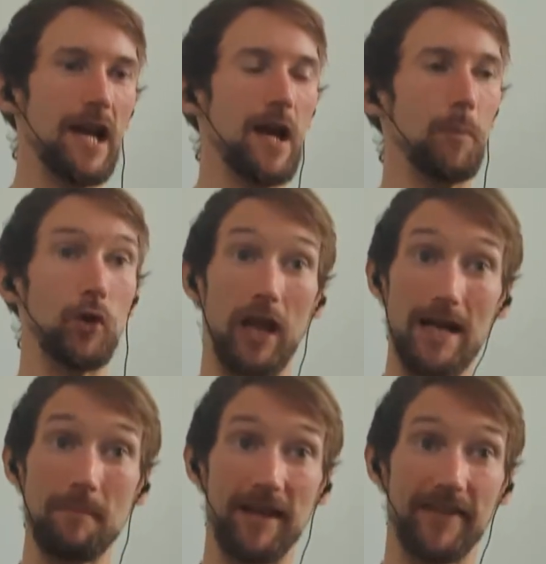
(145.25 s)
But
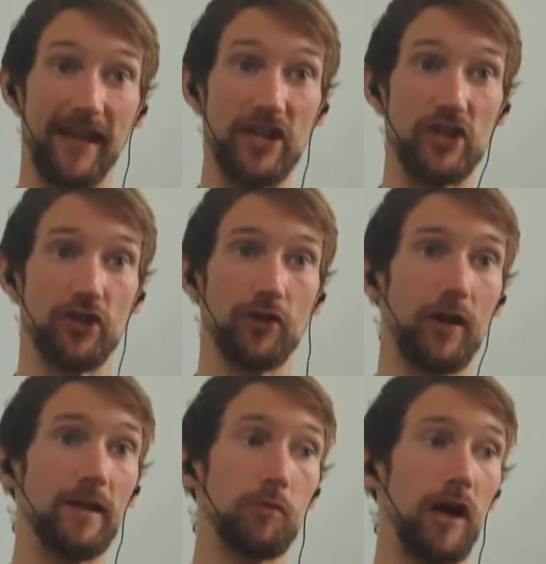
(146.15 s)
like meditation or
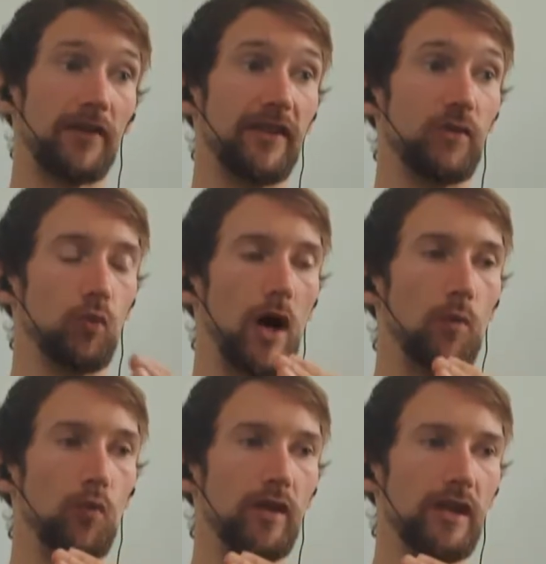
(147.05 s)
any practice,
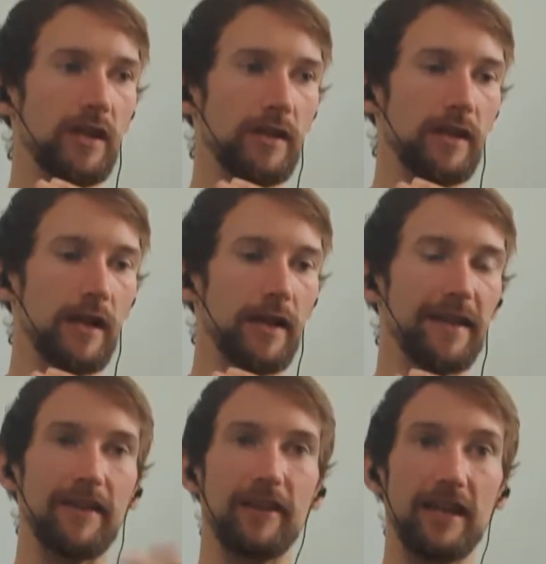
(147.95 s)
when we
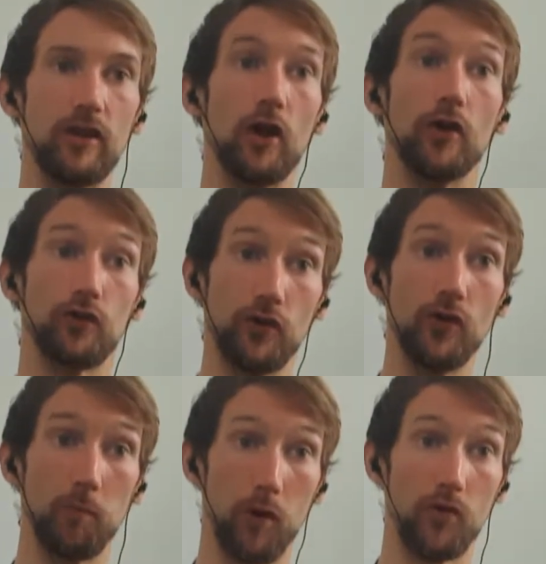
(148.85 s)
give in to
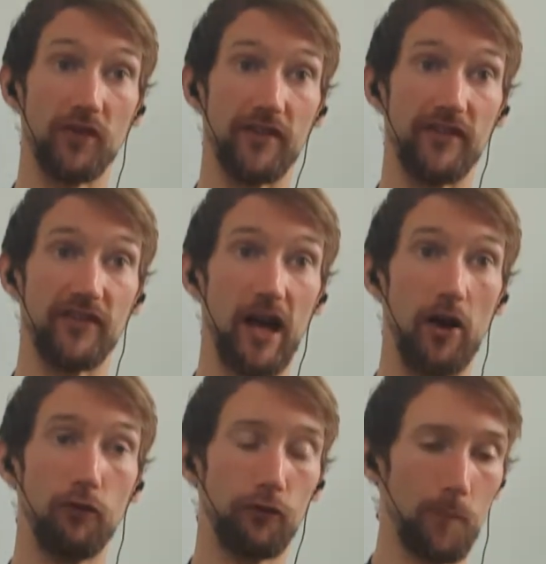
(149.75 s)
the process
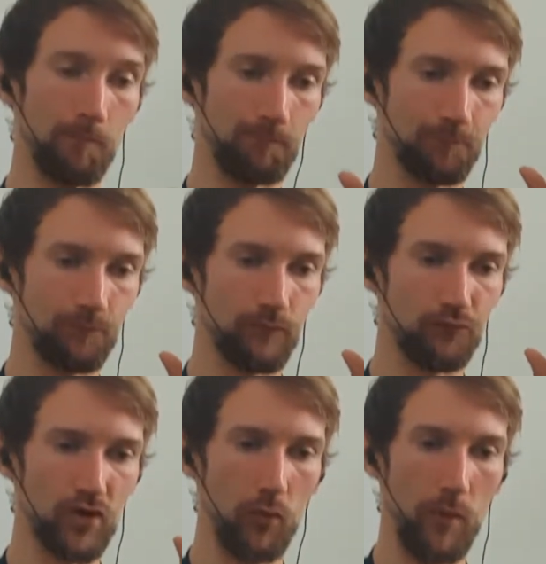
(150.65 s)
itself,
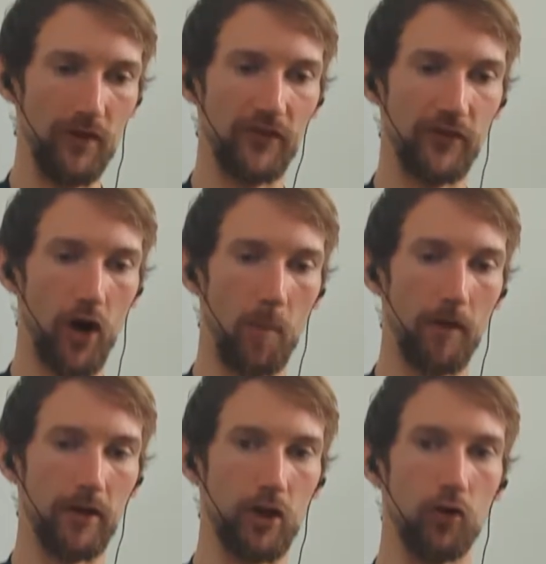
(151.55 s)
when we stop
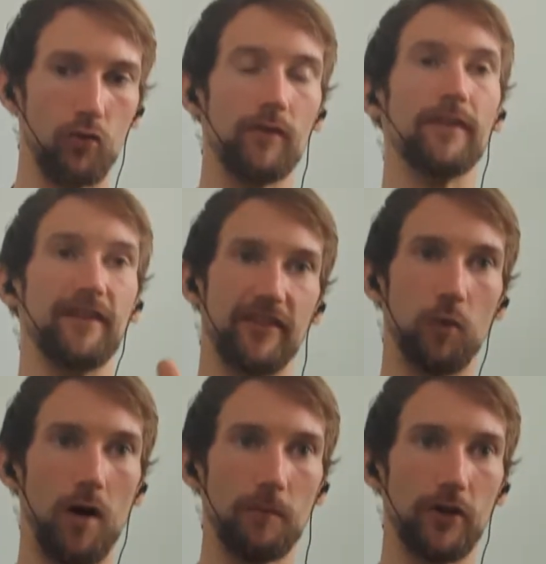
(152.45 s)
and go, this is
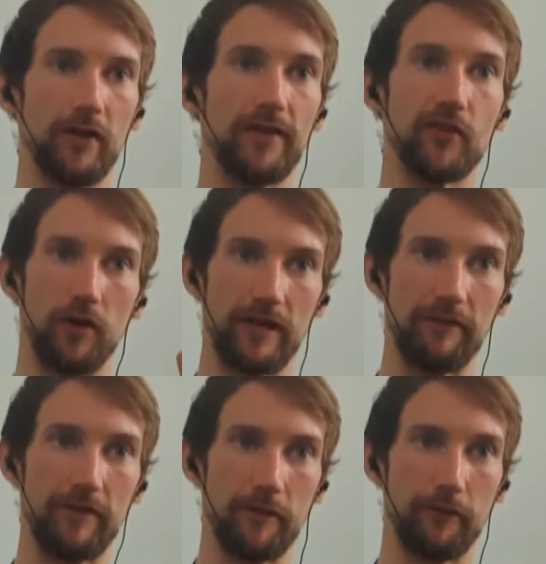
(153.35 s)
what I'm doing, so I'll
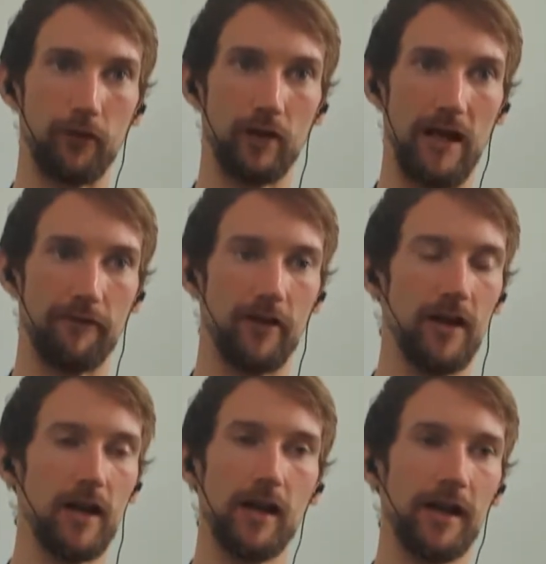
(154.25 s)
give it the full
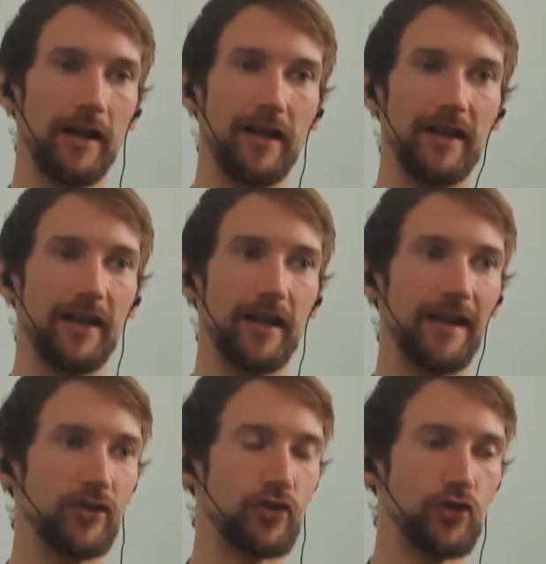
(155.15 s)
effort,
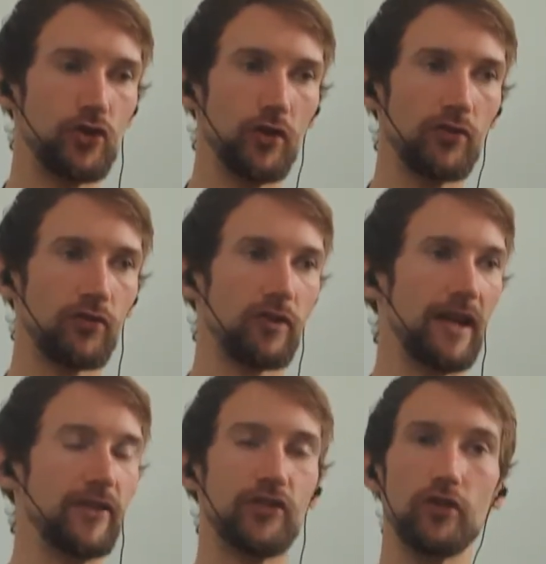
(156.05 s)
it's just,
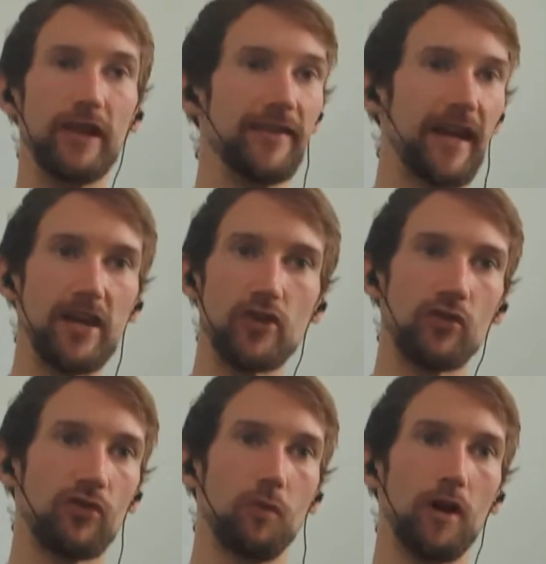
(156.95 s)
it takes
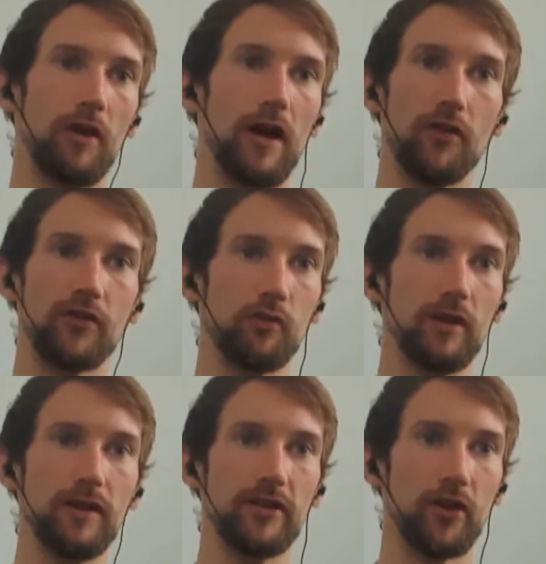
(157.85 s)
you somewhere else. It
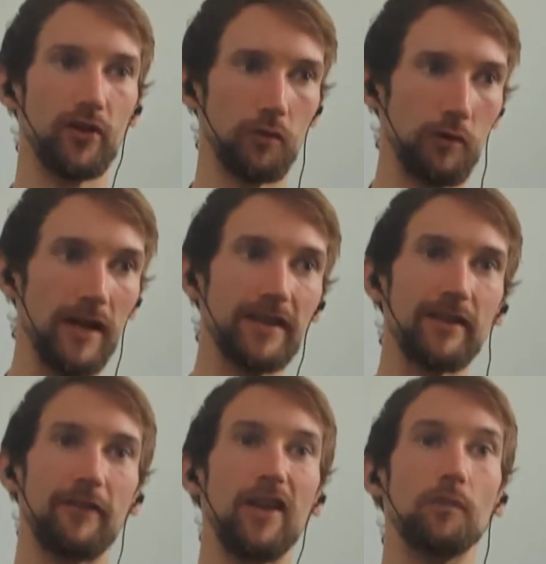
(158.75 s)
really does. We really
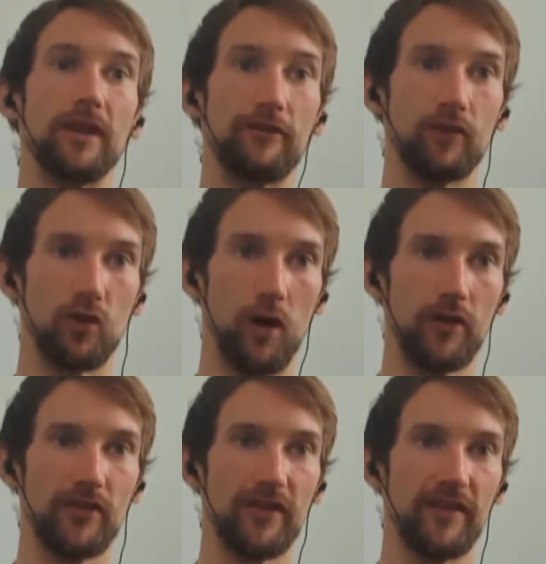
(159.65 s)
develop different
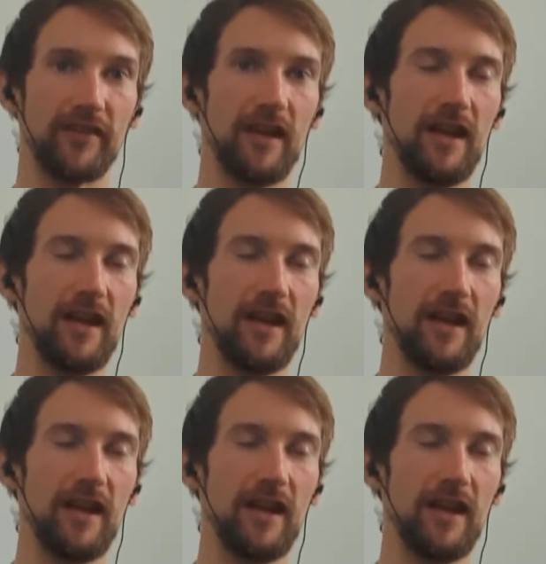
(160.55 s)
qualities.